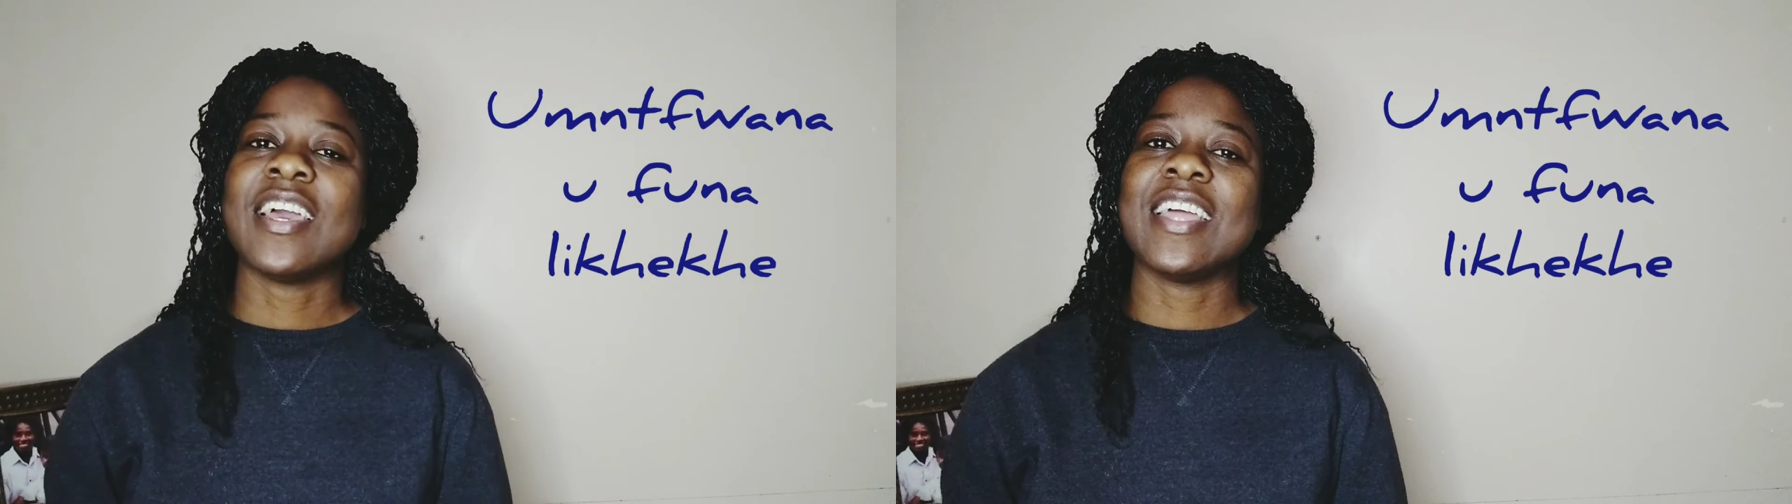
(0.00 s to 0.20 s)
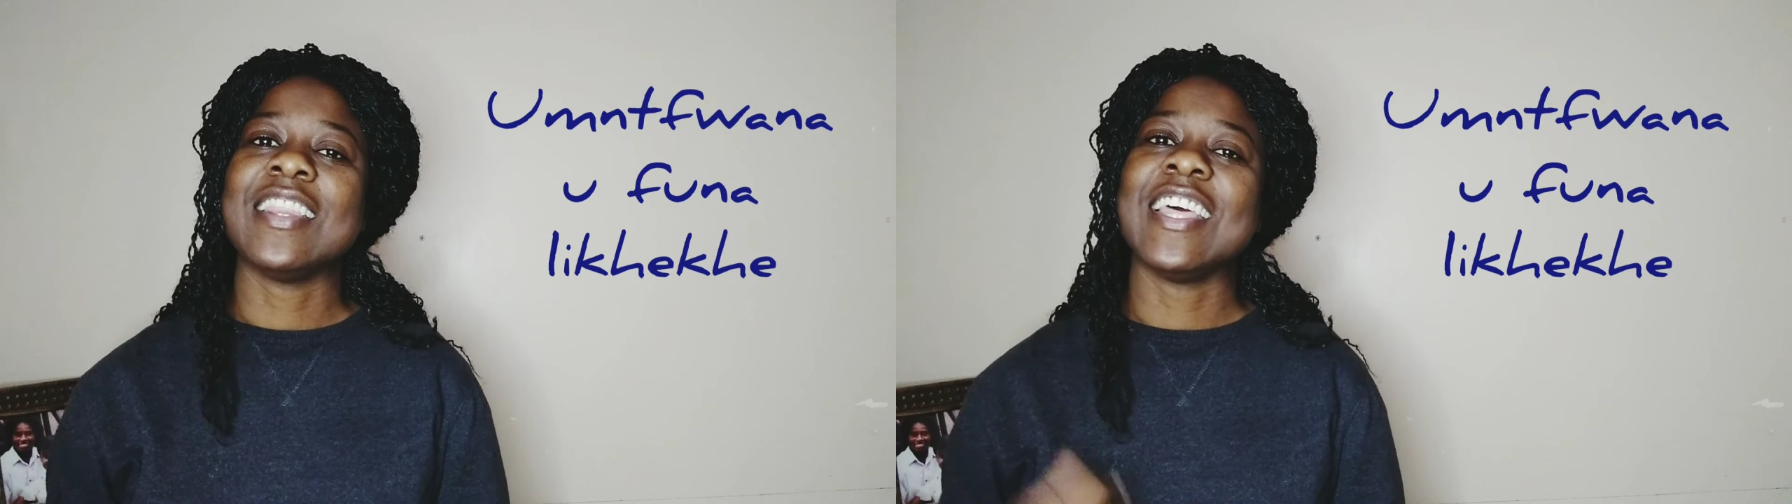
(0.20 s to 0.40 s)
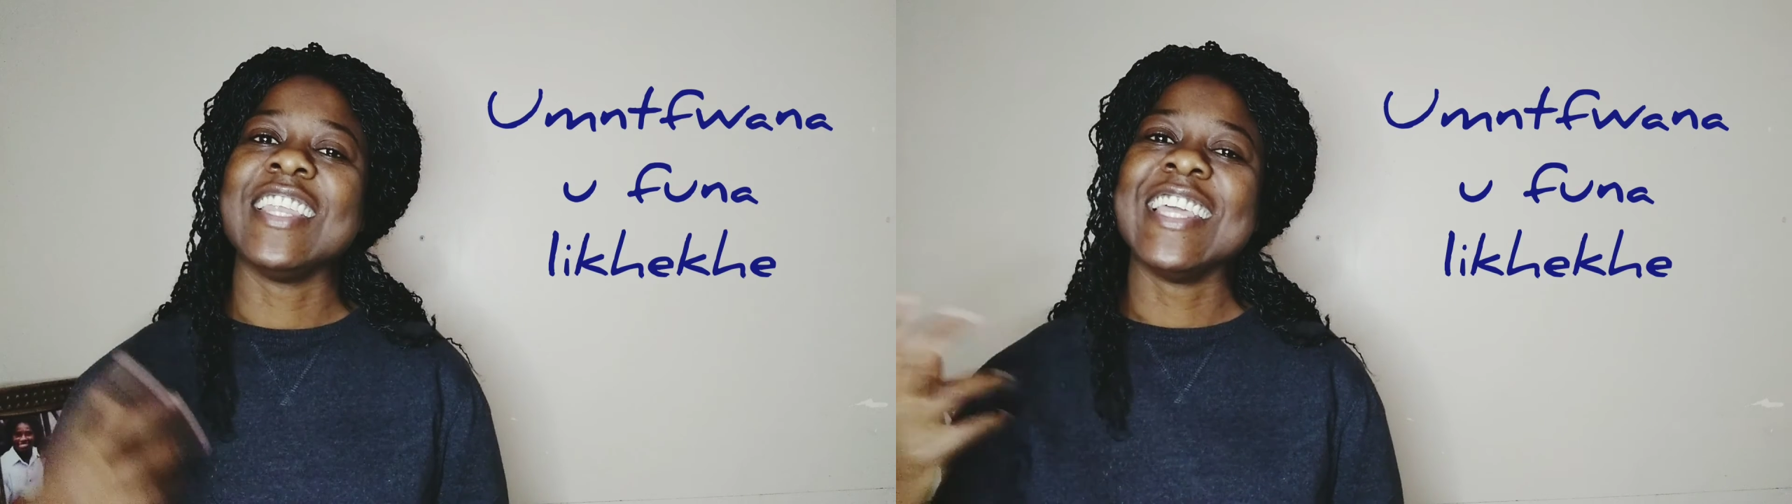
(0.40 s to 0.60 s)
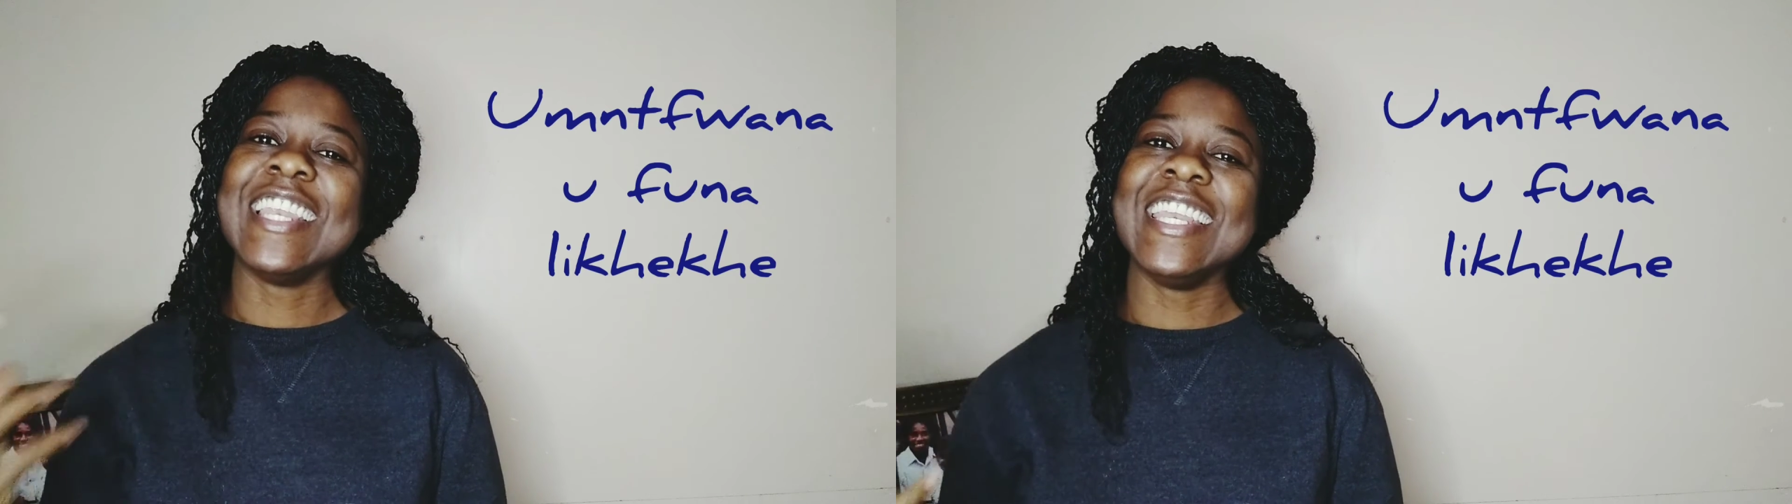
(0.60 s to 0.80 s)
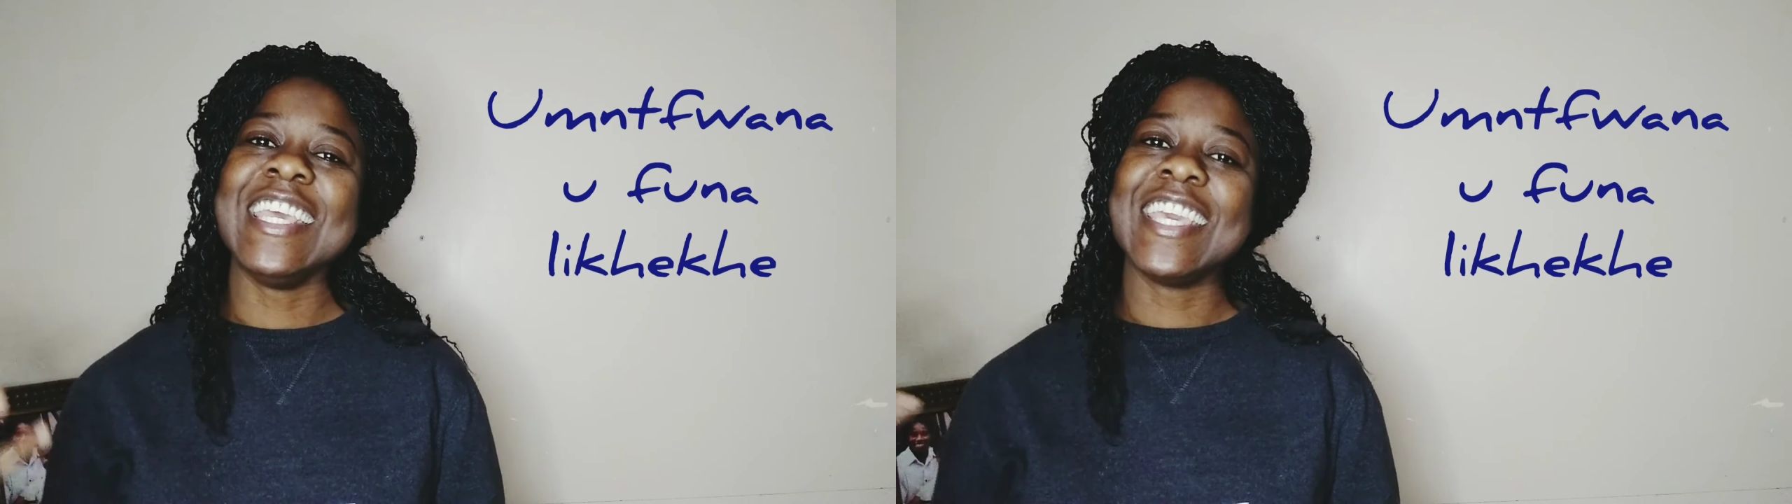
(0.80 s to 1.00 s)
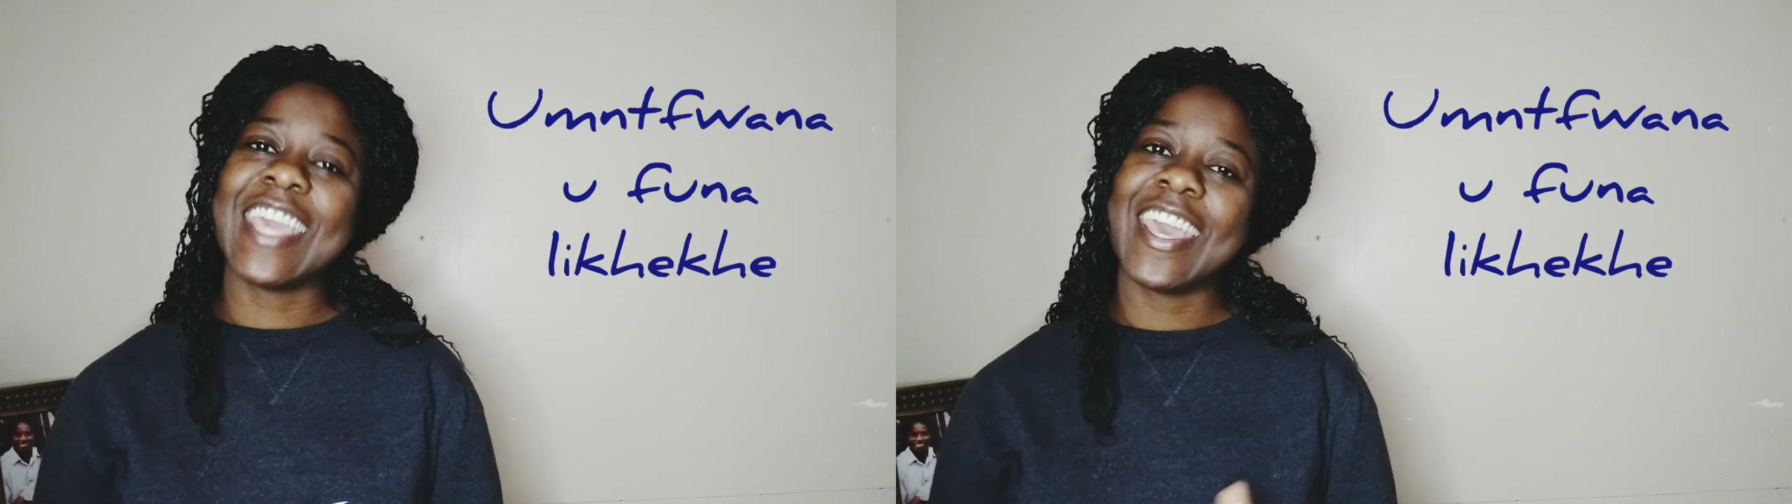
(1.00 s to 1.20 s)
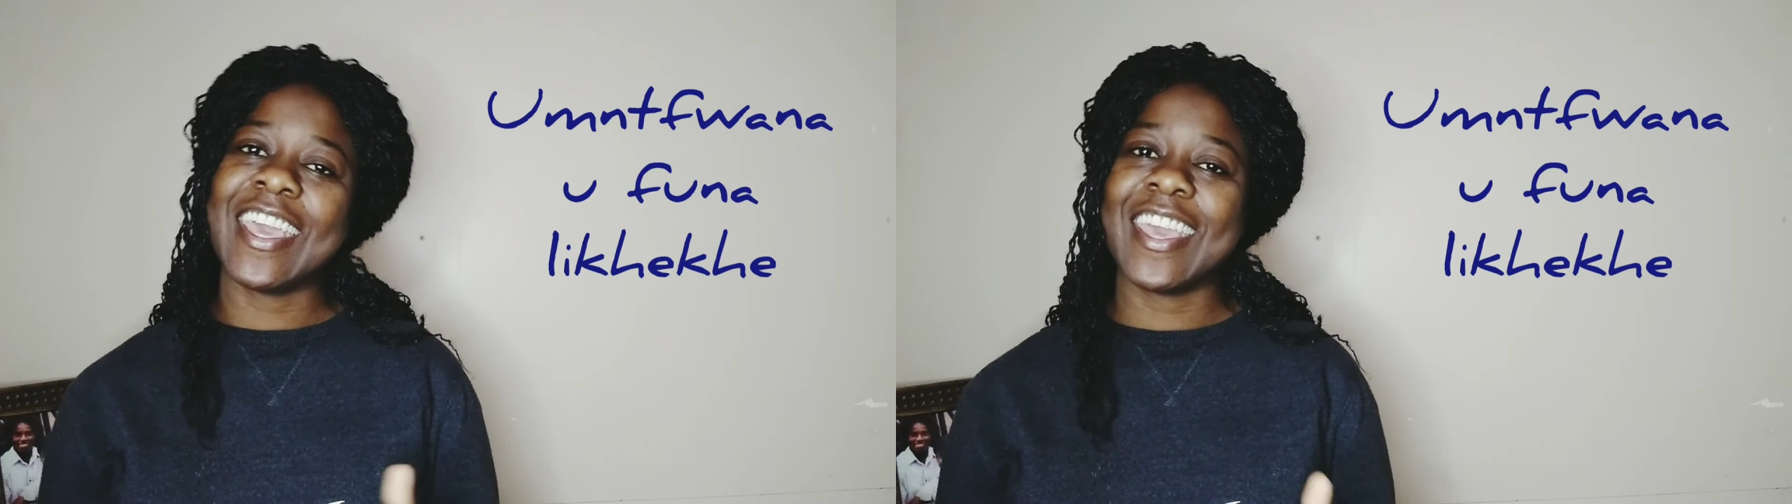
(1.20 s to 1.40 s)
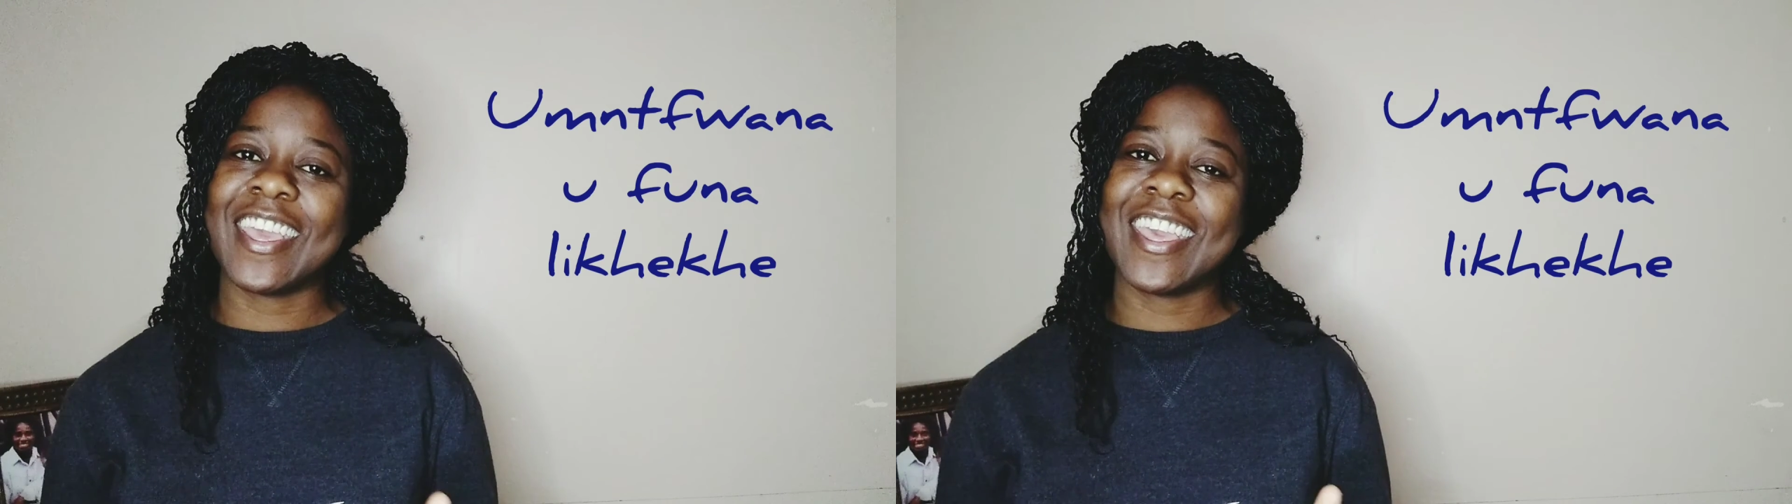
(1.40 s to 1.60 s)
And then
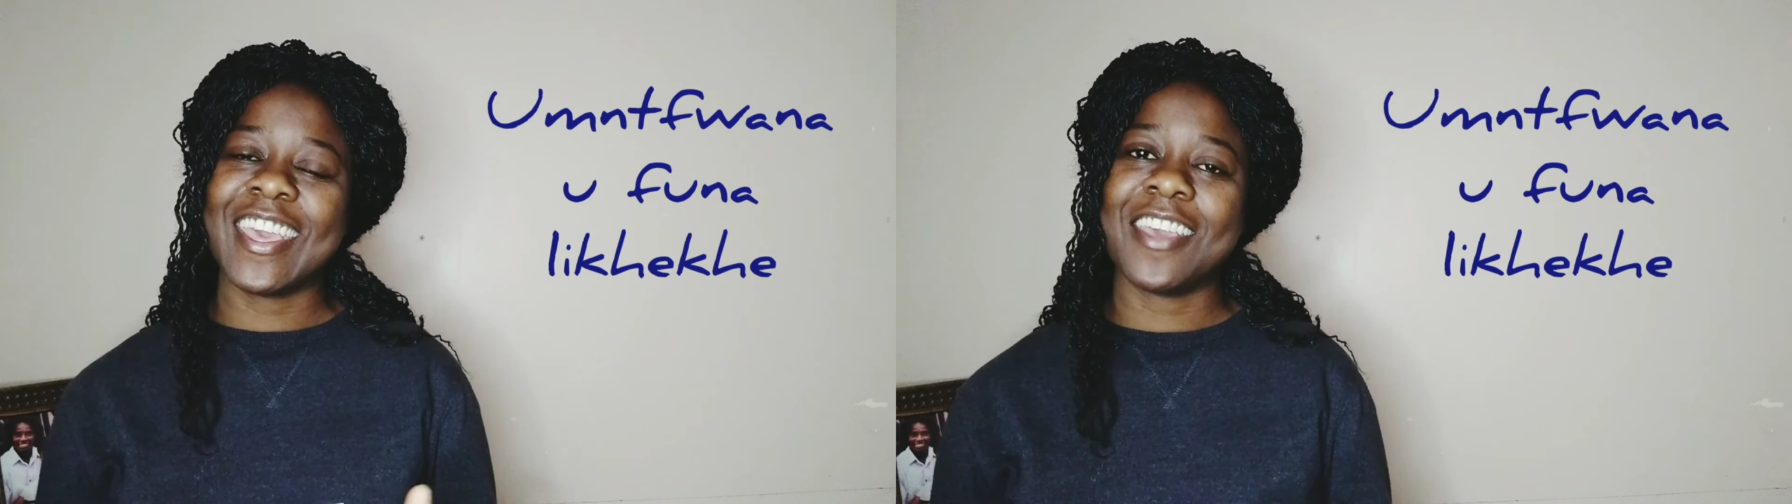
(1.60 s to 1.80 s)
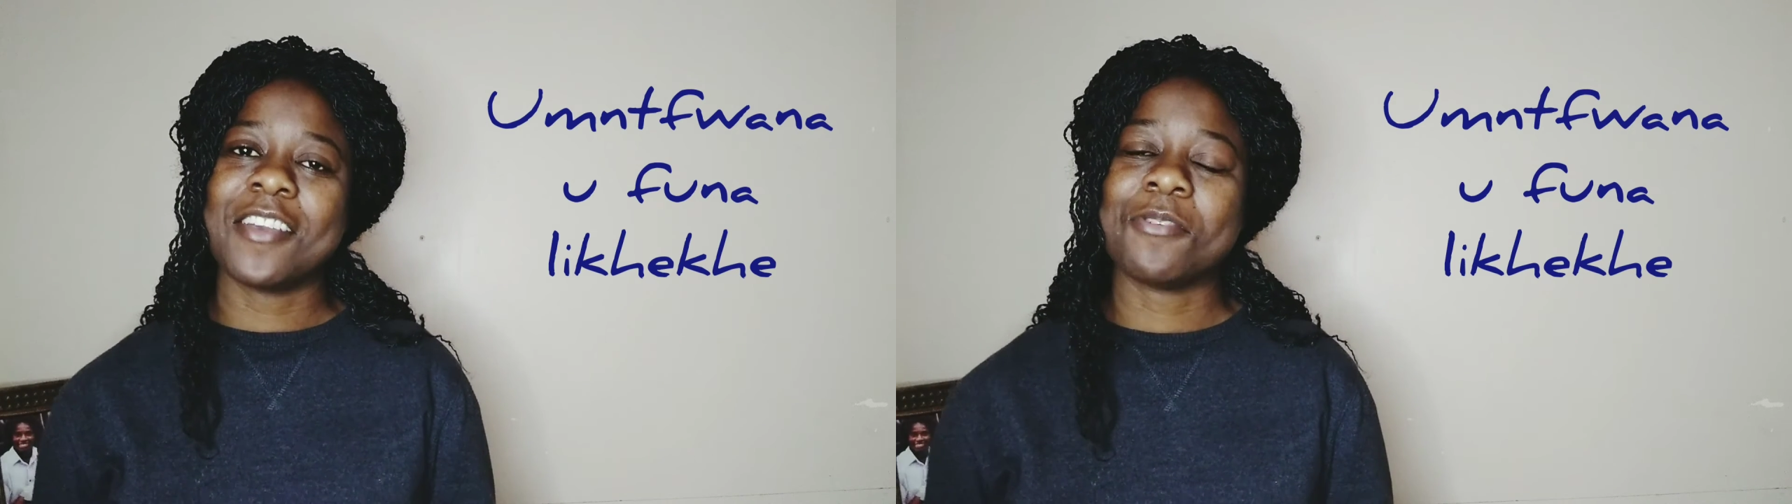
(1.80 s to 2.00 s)
likeke,